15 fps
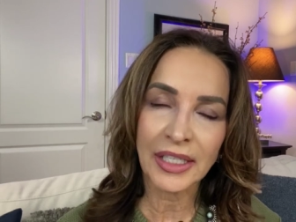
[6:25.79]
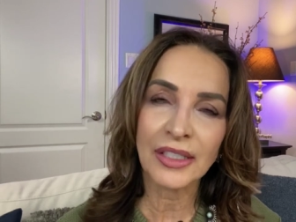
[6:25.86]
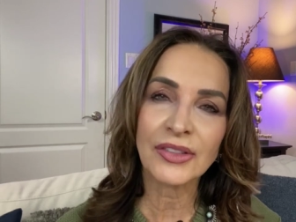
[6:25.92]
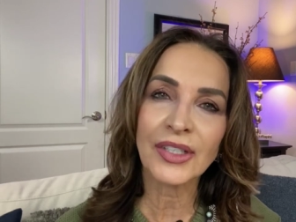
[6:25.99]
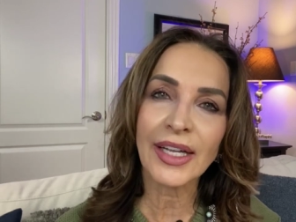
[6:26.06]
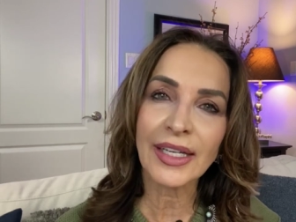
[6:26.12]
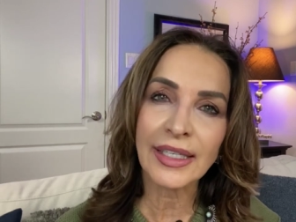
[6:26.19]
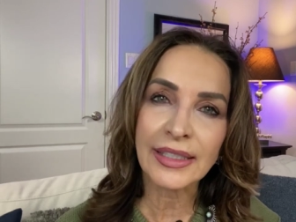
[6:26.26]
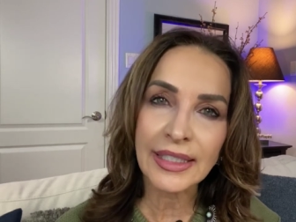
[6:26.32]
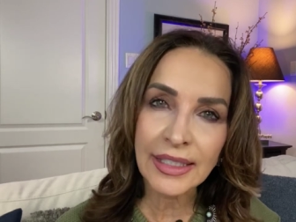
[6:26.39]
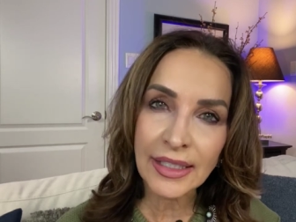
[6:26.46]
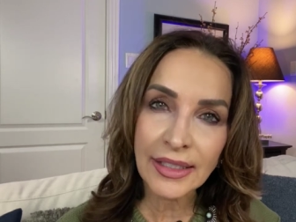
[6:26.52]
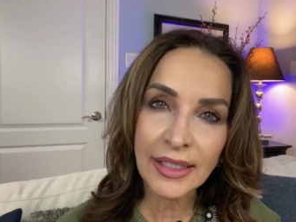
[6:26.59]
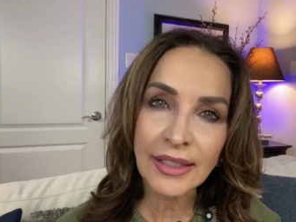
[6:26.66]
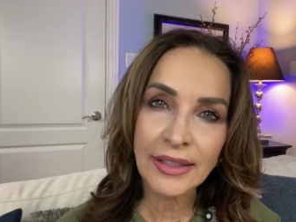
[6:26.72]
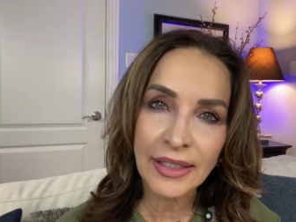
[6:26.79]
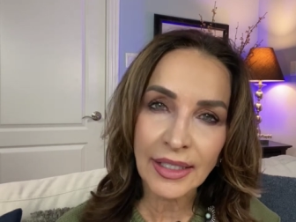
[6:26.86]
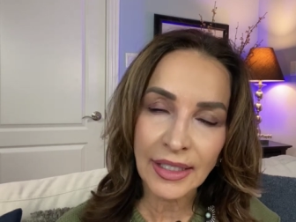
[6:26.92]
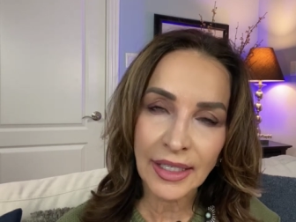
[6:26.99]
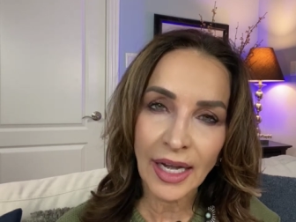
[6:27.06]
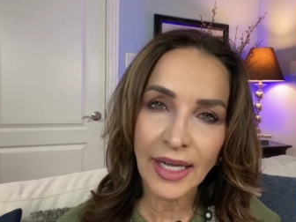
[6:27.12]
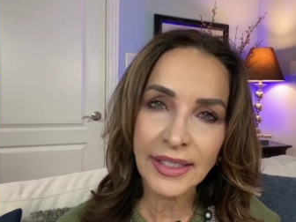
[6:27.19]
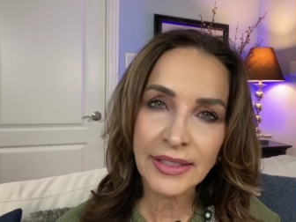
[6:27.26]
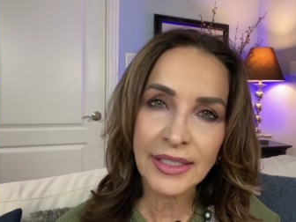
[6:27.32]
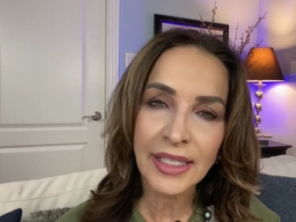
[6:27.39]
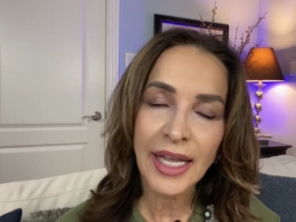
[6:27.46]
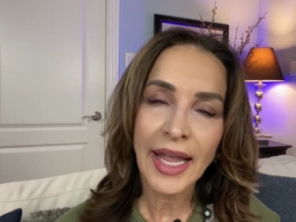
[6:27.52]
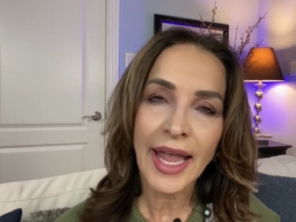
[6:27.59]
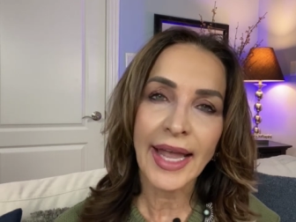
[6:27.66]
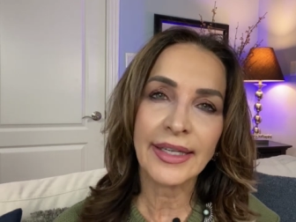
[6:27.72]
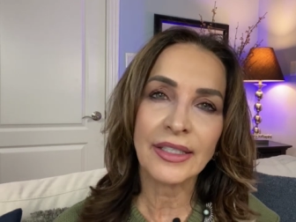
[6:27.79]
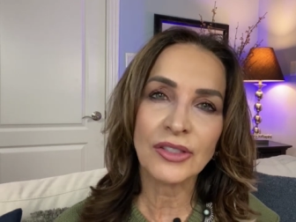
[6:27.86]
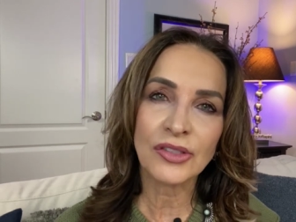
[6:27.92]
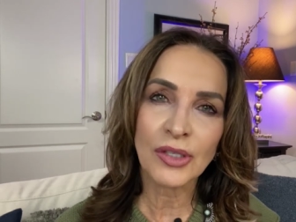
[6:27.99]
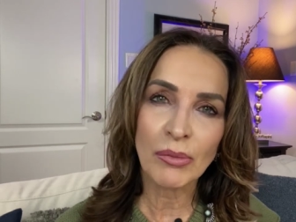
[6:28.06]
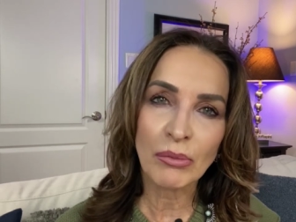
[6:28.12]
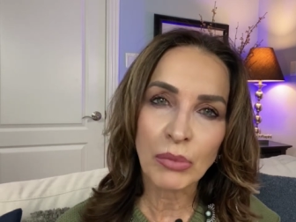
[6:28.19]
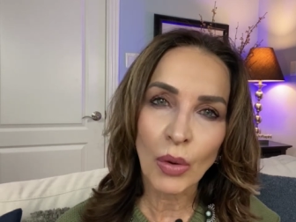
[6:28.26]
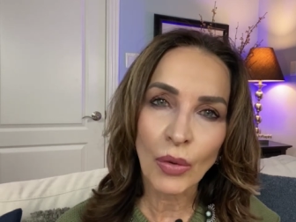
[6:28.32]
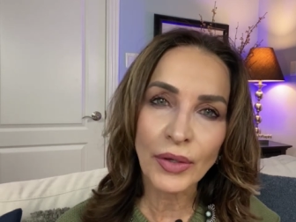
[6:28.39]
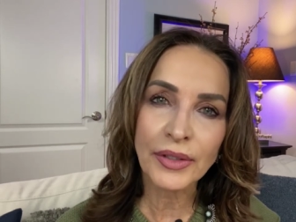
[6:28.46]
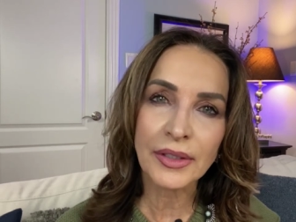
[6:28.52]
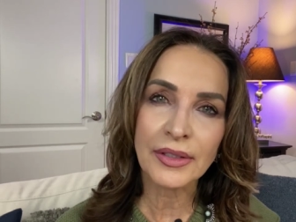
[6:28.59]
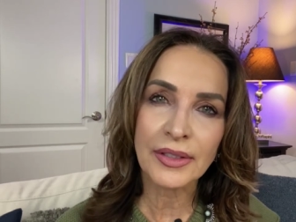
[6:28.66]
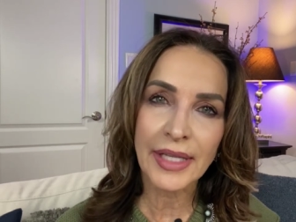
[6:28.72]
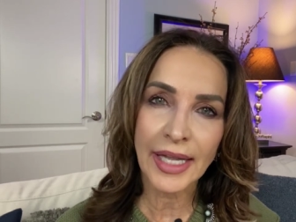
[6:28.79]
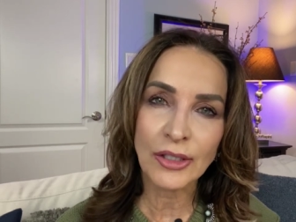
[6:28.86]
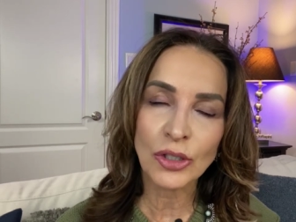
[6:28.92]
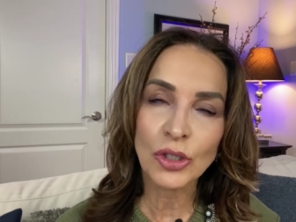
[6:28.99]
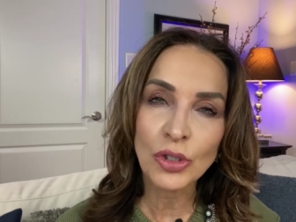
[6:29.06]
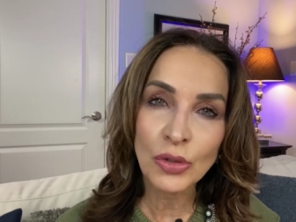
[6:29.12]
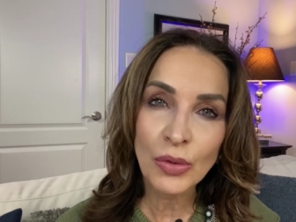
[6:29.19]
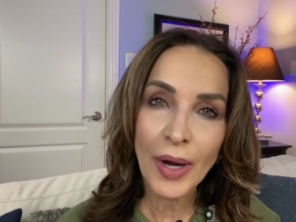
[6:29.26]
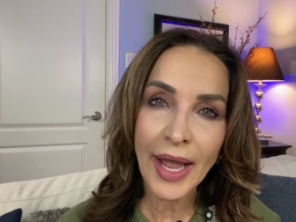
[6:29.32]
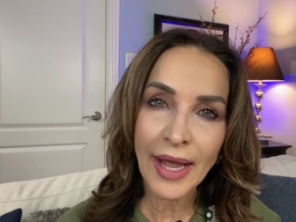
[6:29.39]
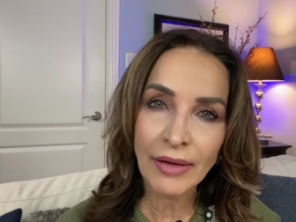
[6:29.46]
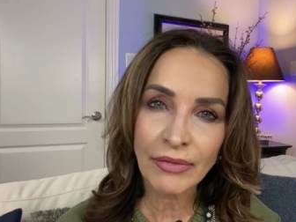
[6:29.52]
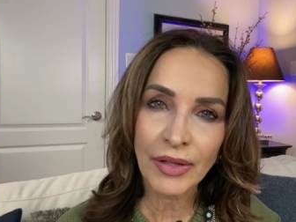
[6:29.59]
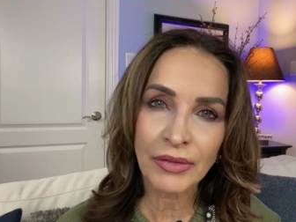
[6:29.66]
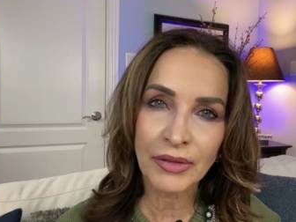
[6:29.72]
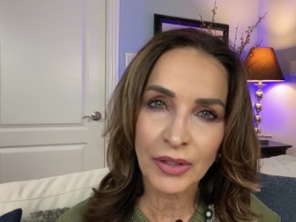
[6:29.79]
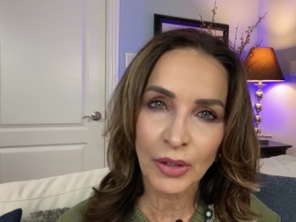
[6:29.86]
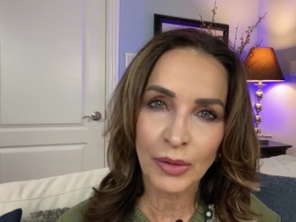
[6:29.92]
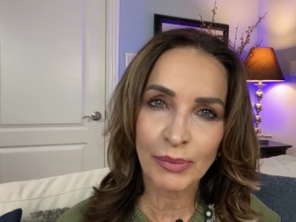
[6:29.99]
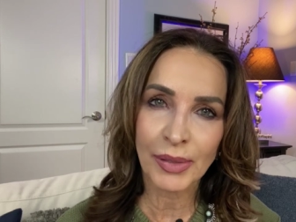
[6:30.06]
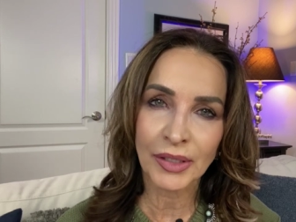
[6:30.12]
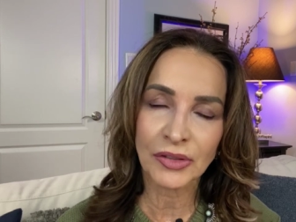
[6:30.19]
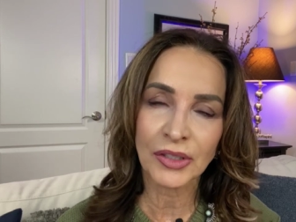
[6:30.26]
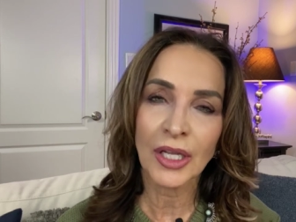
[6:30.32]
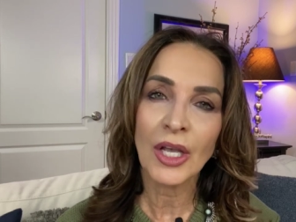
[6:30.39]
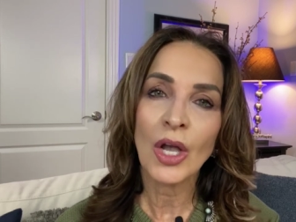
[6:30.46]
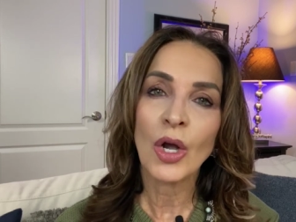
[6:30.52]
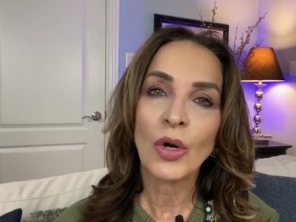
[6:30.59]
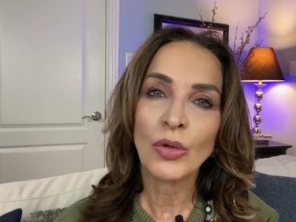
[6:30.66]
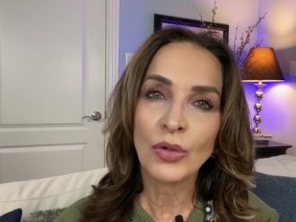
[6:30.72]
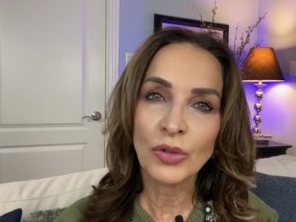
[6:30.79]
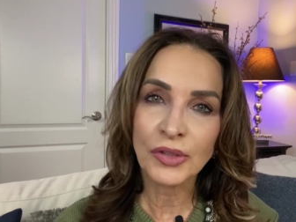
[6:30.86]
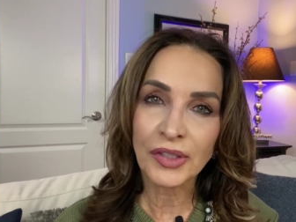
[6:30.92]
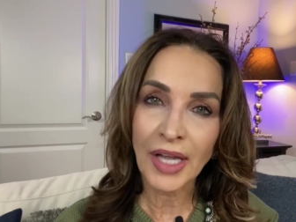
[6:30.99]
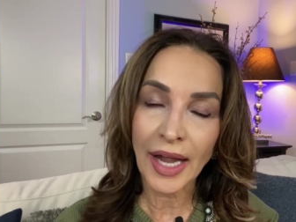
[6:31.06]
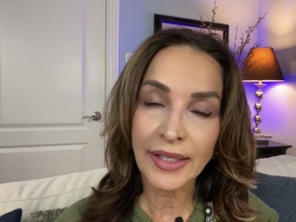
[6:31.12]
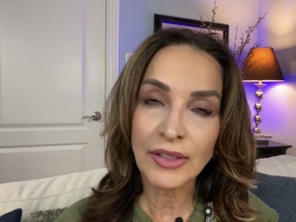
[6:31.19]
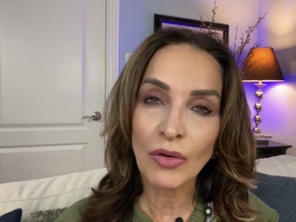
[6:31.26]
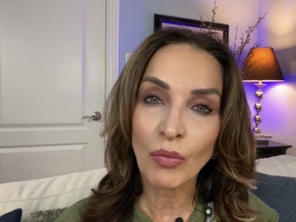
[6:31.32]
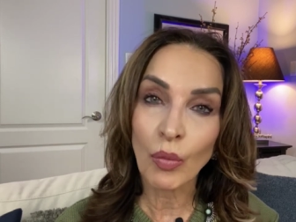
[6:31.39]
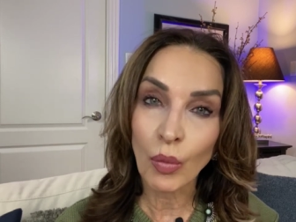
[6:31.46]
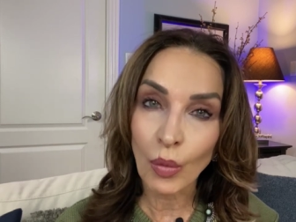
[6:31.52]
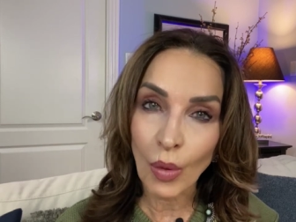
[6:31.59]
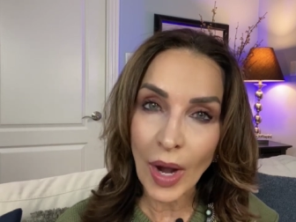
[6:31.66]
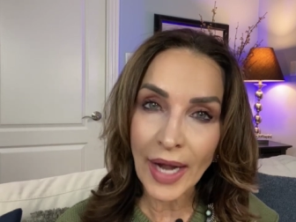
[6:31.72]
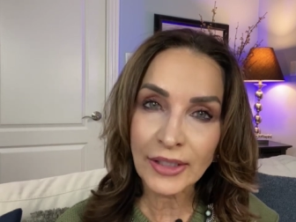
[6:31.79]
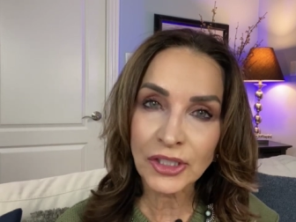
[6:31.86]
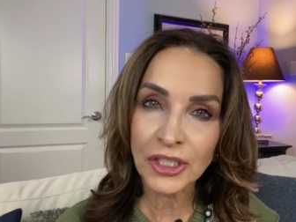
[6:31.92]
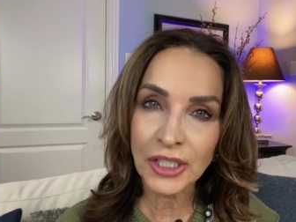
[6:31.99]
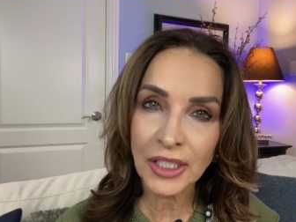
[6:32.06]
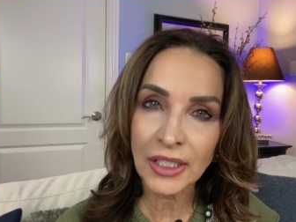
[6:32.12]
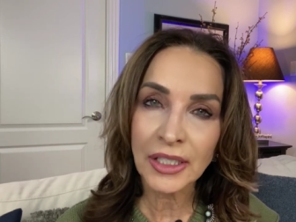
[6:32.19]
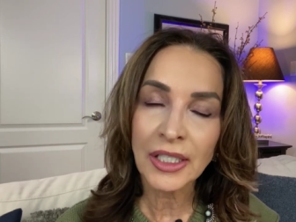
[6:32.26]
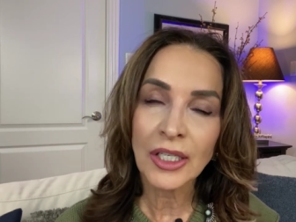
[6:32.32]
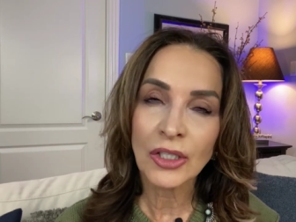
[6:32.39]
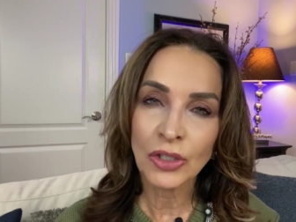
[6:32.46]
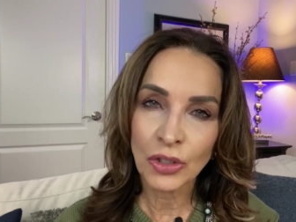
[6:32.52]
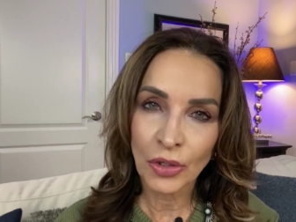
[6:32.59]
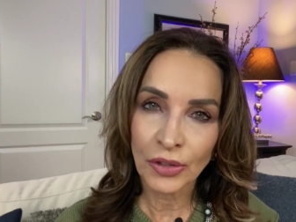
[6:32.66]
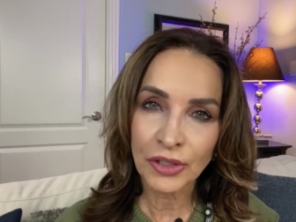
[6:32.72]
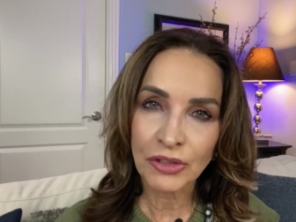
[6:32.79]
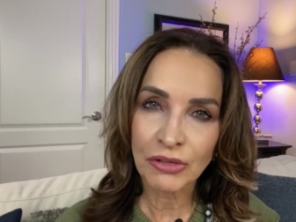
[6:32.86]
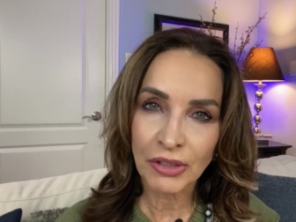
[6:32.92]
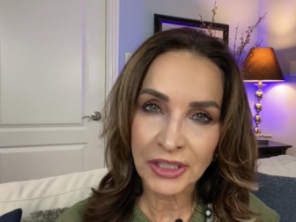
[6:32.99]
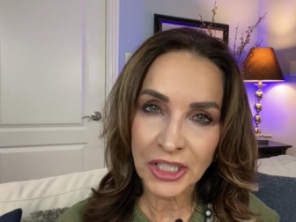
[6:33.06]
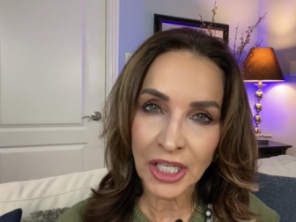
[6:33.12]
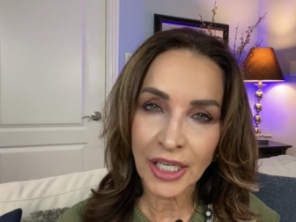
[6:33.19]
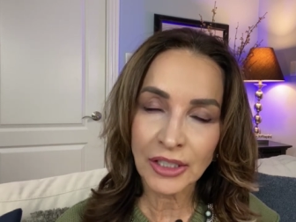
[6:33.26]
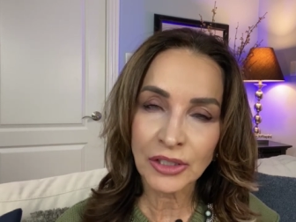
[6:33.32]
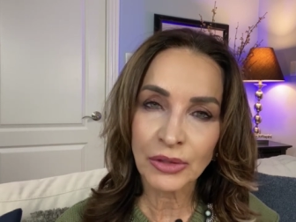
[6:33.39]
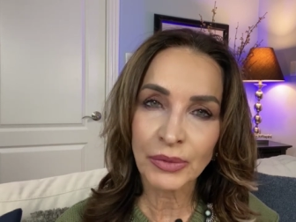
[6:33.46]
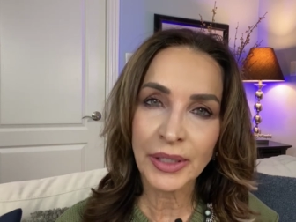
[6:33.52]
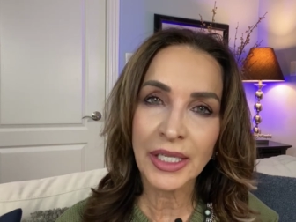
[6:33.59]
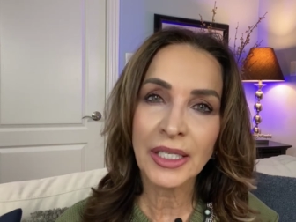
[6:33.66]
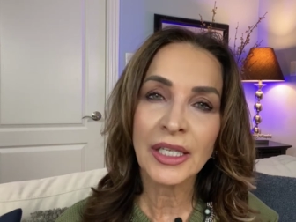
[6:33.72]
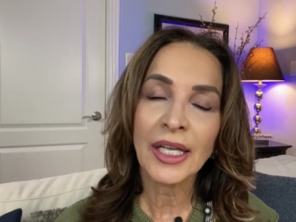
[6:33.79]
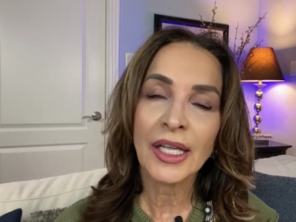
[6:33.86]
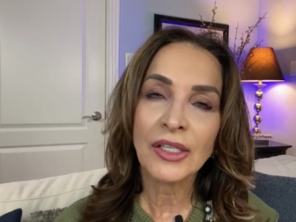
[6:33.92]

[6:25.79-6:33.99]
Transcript: It's like a kick in the gut, and it's important that you have a therapist who's kind of watching your trajectory,